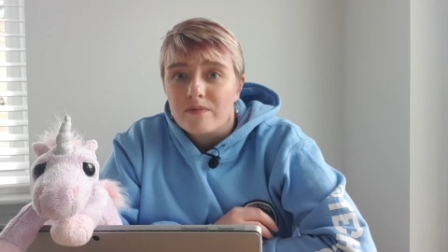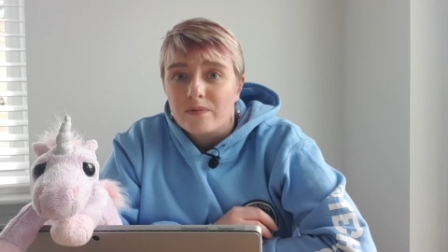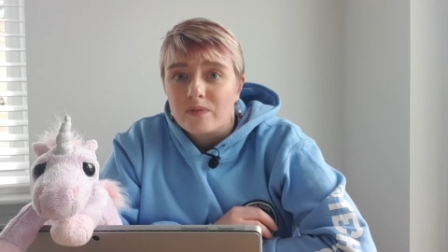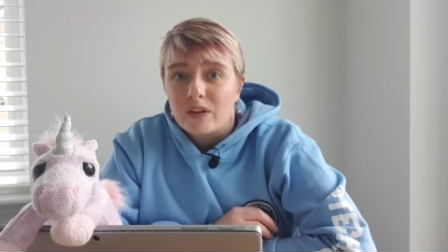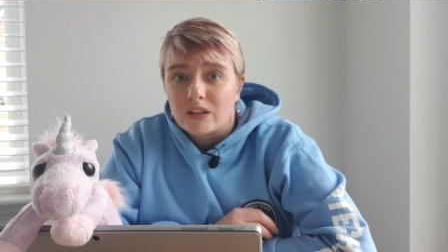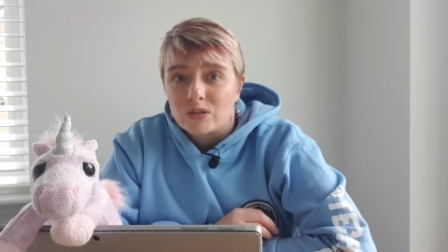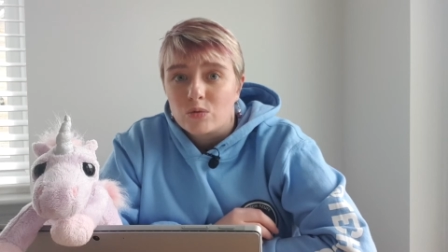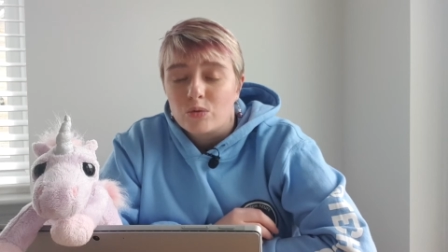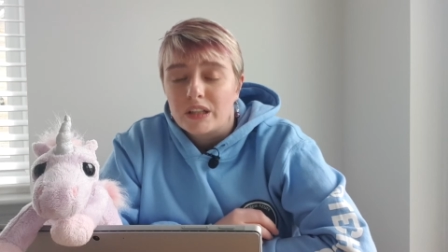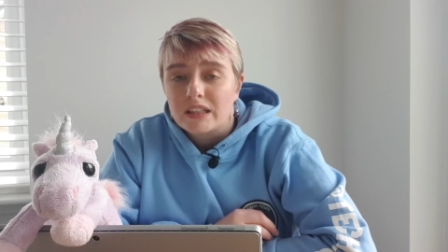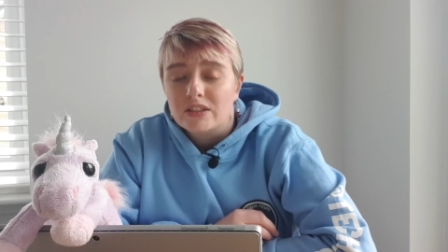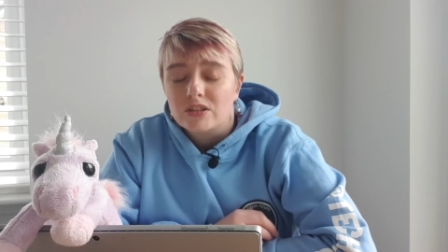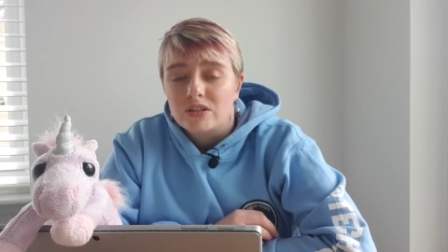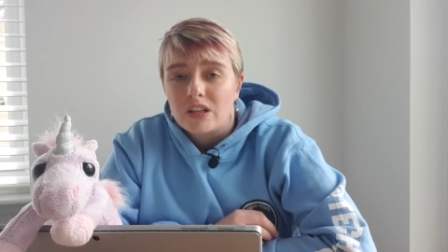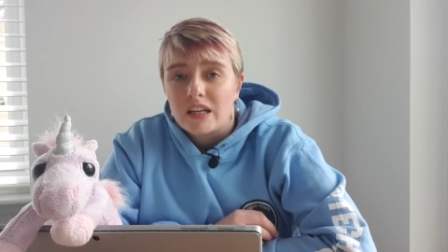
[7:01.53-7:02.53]

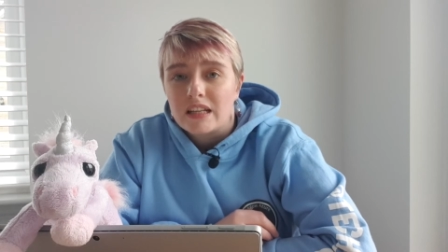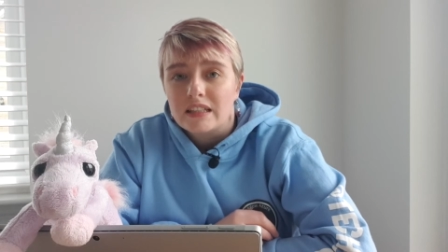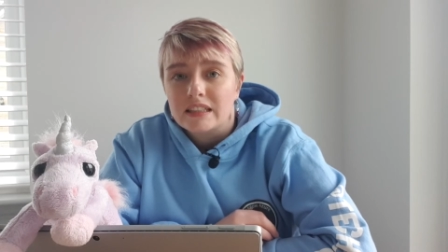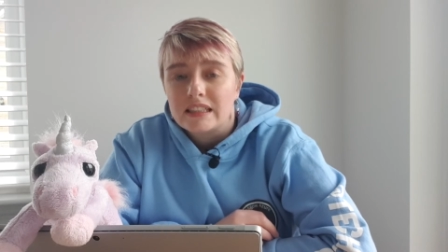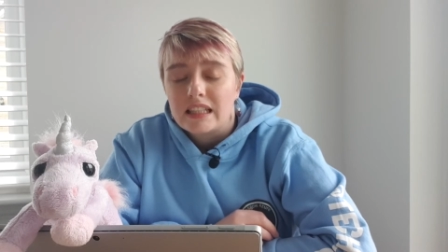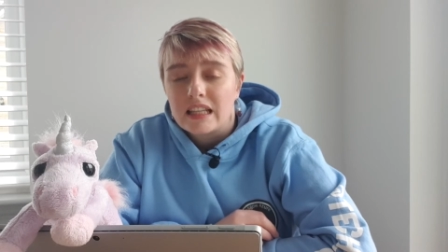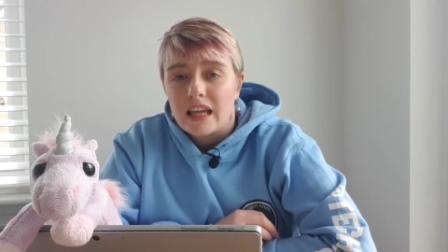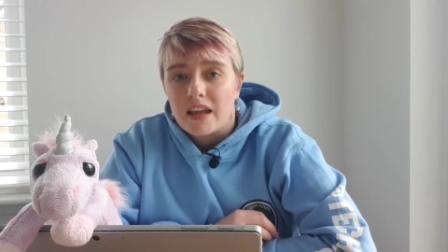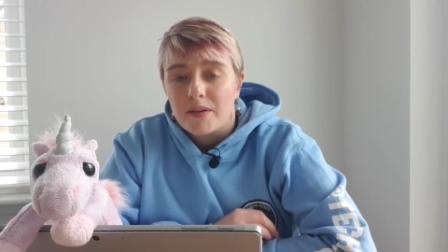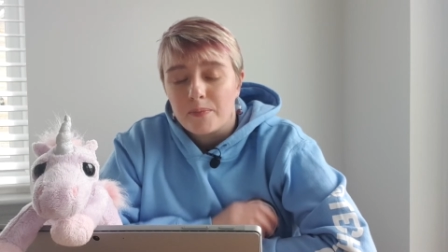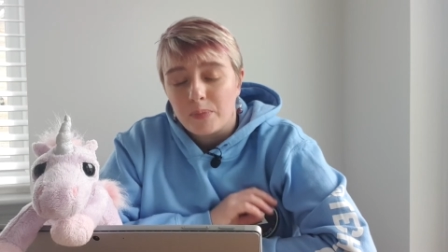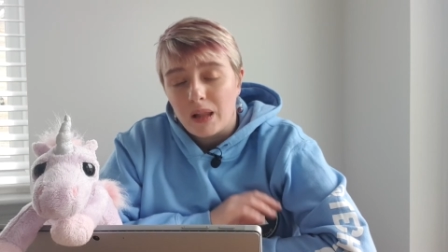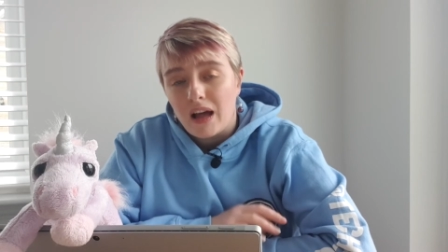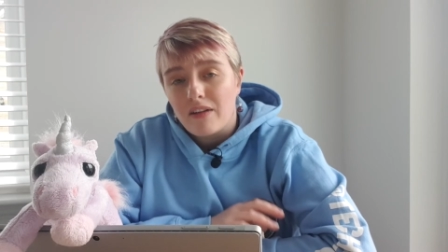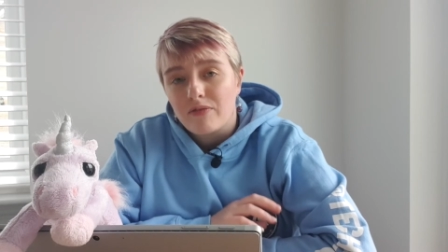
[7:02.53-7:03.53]
Victorian train
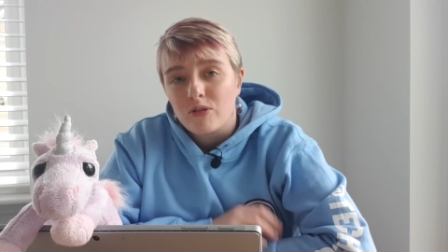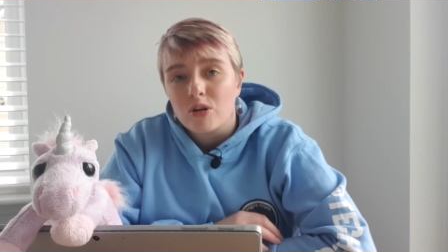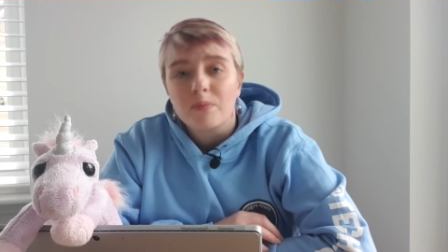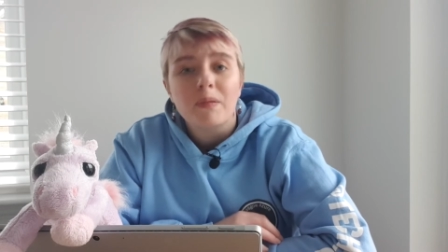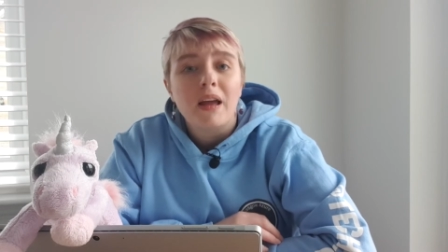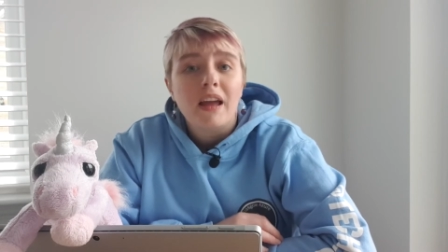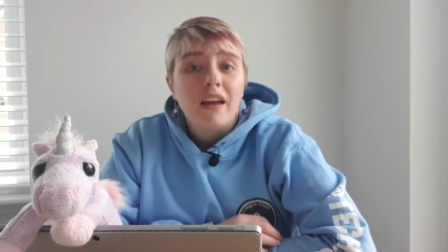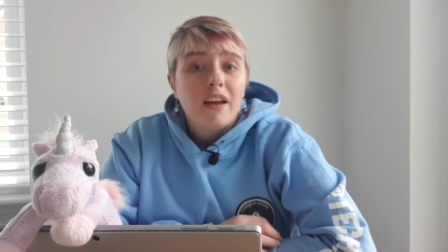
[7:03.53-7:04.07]
platform.